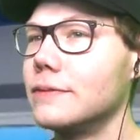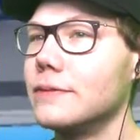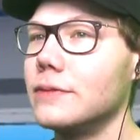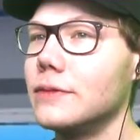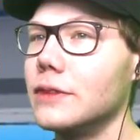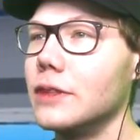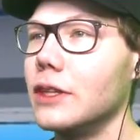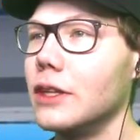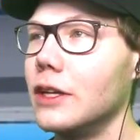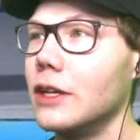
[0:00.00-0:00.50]
I
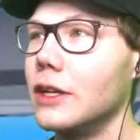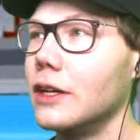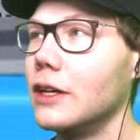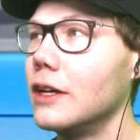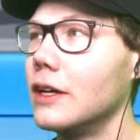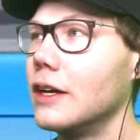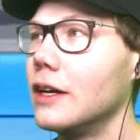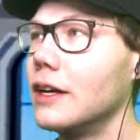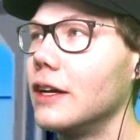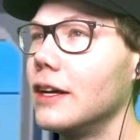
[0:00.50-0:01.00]
am
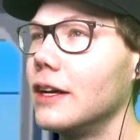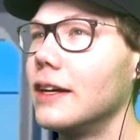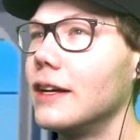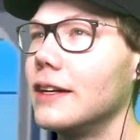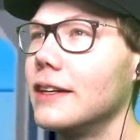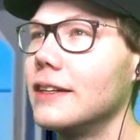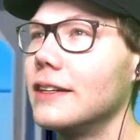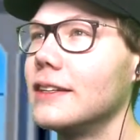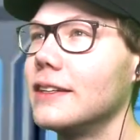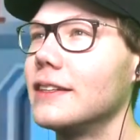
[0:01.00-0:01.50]
captain now.
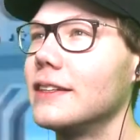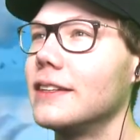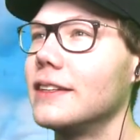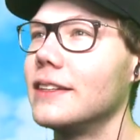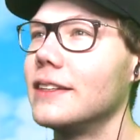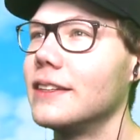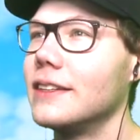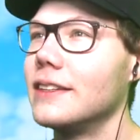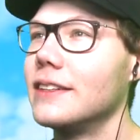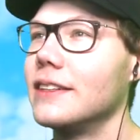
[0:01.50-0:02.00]

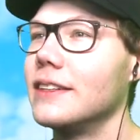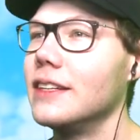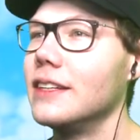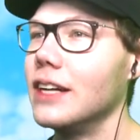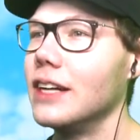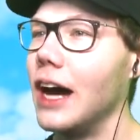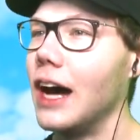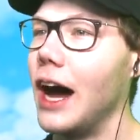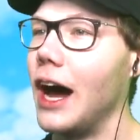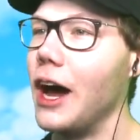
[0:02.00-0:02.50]

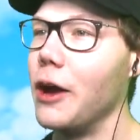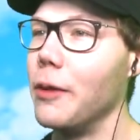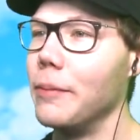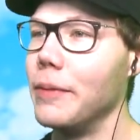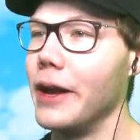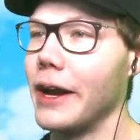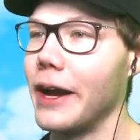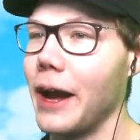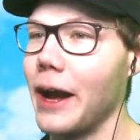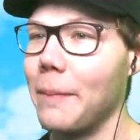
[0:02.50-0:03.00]
I
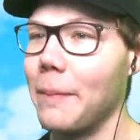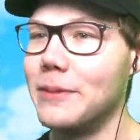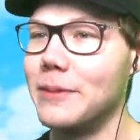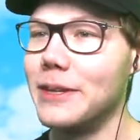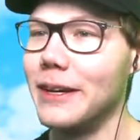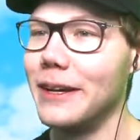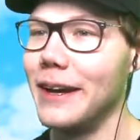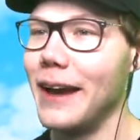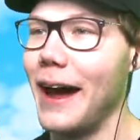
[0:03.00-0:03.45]
am the captain